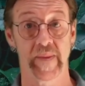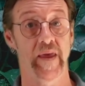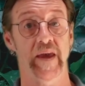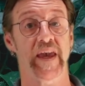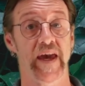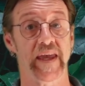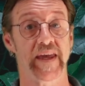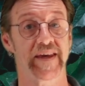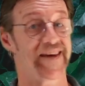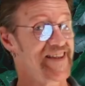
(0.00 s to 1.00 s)

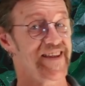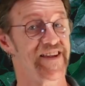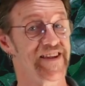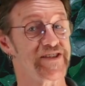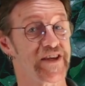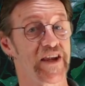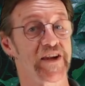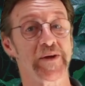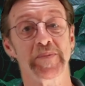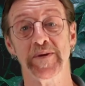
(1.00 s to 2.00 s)
Okay, let's get a
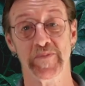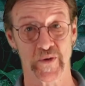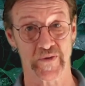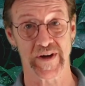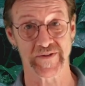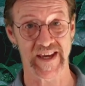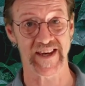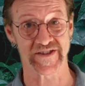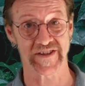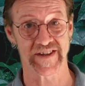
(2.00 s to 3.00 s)
little bit more
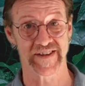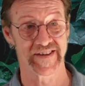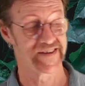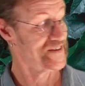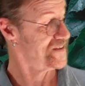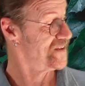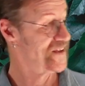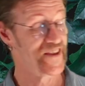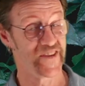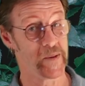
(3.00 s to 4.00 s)
grotesque.
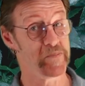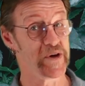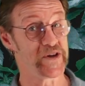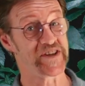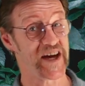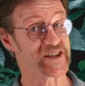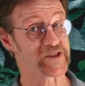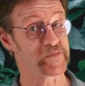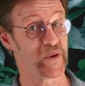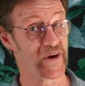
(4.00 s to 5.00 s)
The bird dung
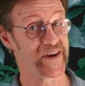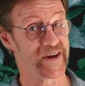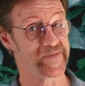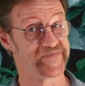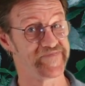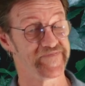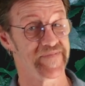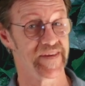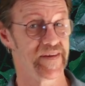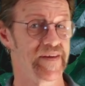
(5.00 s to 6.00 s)
spider.
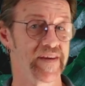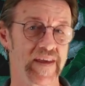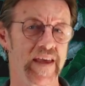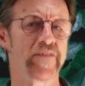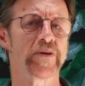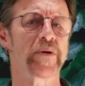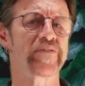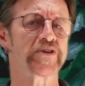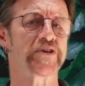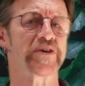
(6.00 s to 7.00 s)
Have you
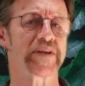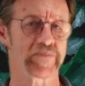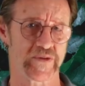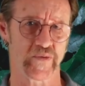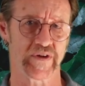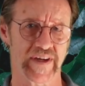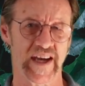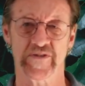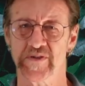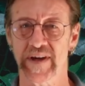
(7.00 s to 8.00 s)
ever turned up to work
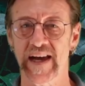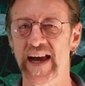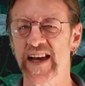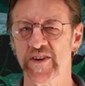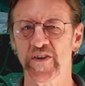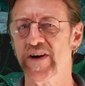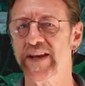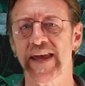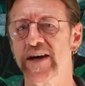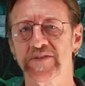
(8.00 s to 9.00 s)
after a hard
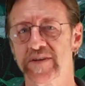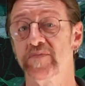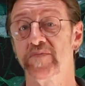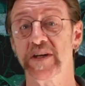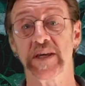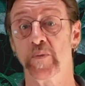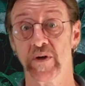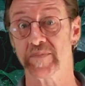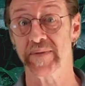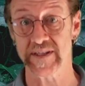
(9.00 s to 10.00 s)
night out and one of your
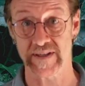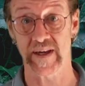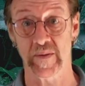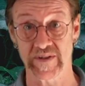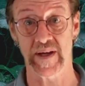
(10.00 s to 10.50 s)
workmates comes